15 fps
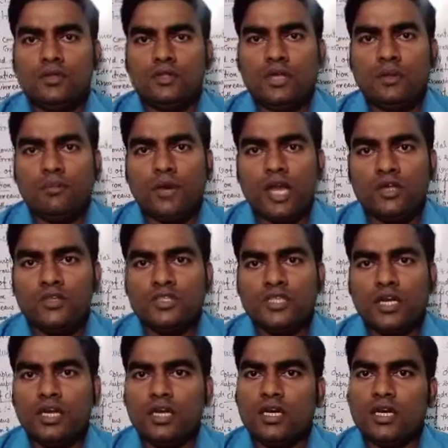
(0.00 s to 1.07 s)
the
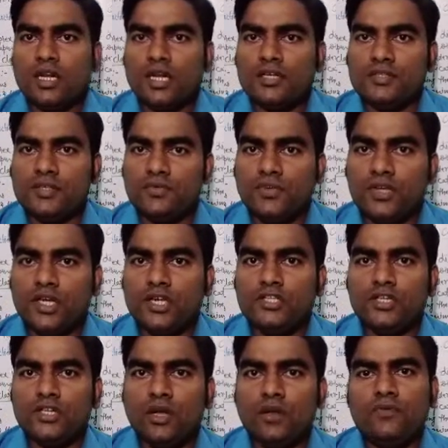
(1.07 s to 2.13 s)
biological
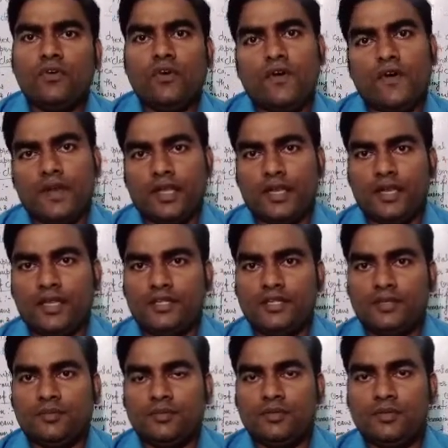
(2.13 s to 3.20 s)
classification of
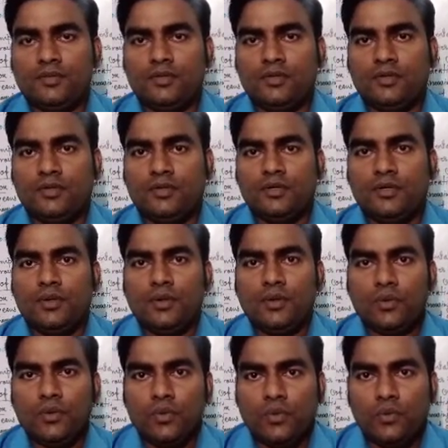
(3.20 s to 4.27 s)
organism.
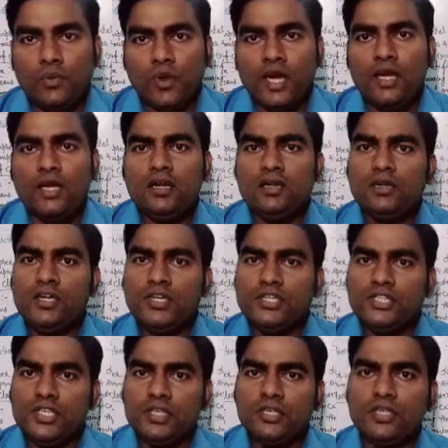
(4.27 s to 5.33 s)
While
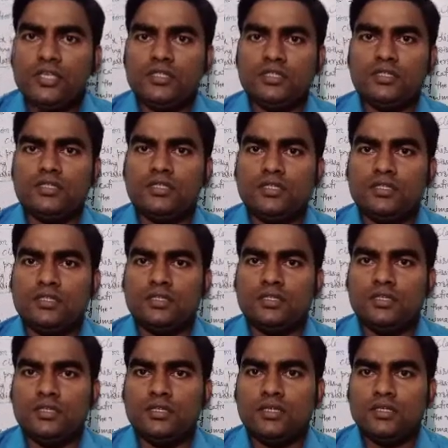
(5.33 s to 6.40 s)
teaching this
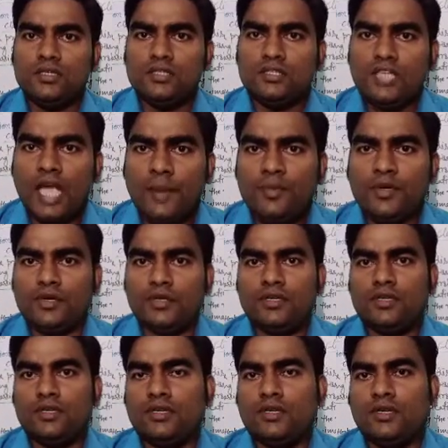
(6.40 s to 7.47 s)
chapter,
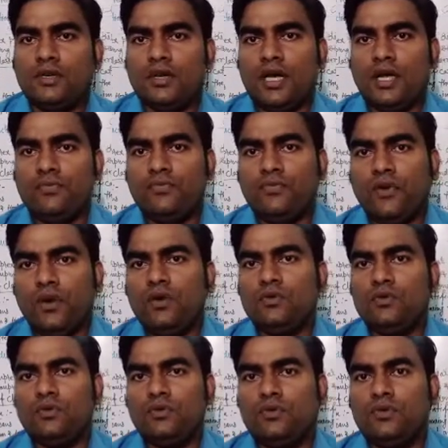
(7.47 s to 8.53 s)
I
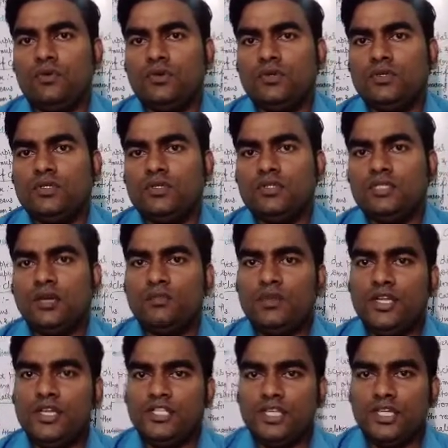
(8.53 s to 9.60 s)
follow
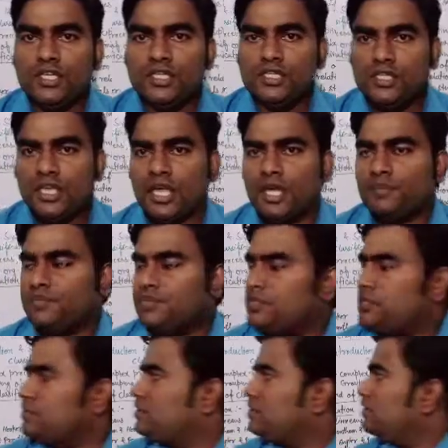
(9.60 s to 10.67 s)
some teaching steps.